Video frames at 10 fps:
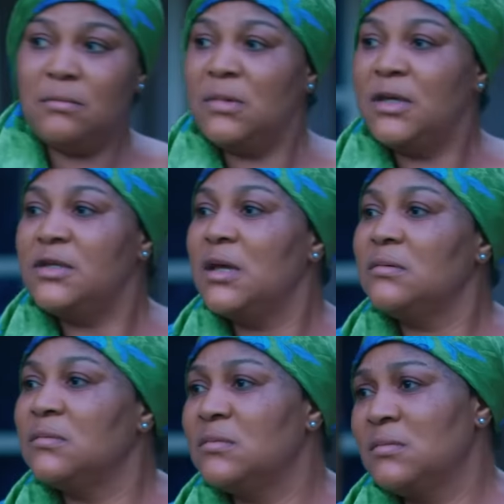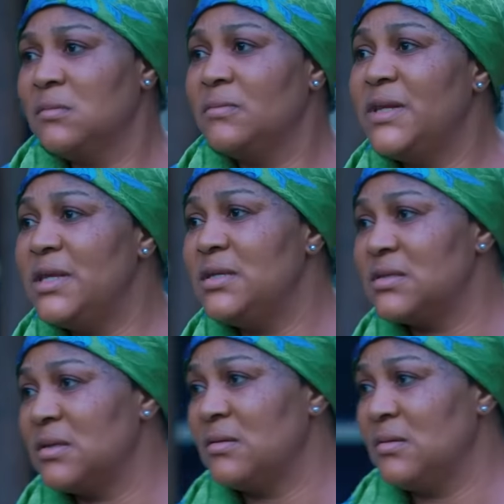My dear,
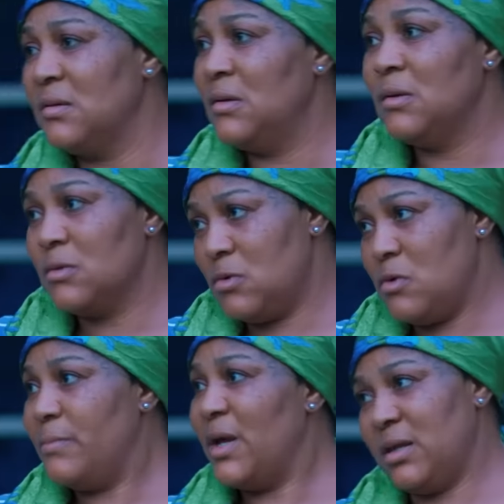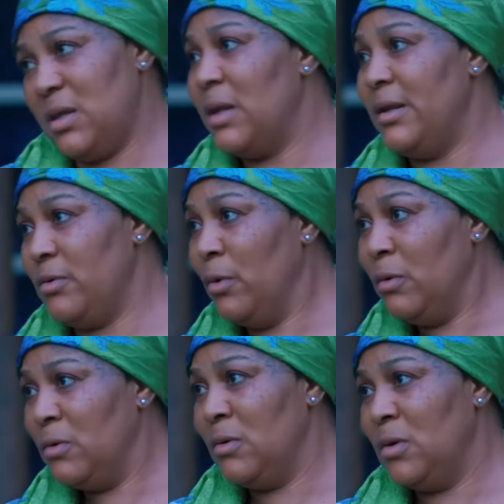please, come back early.
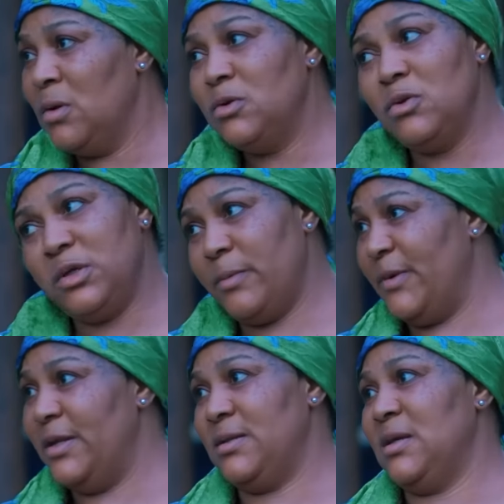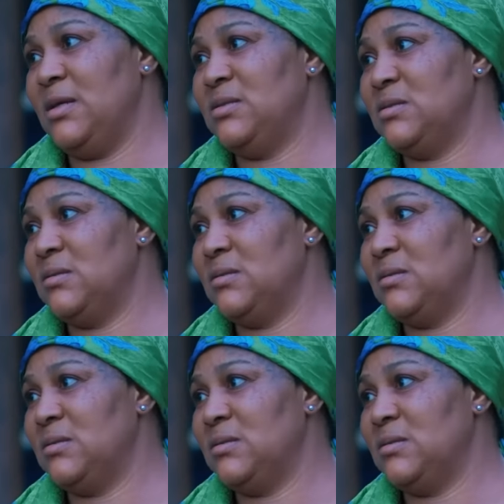Oh, don't keep late night.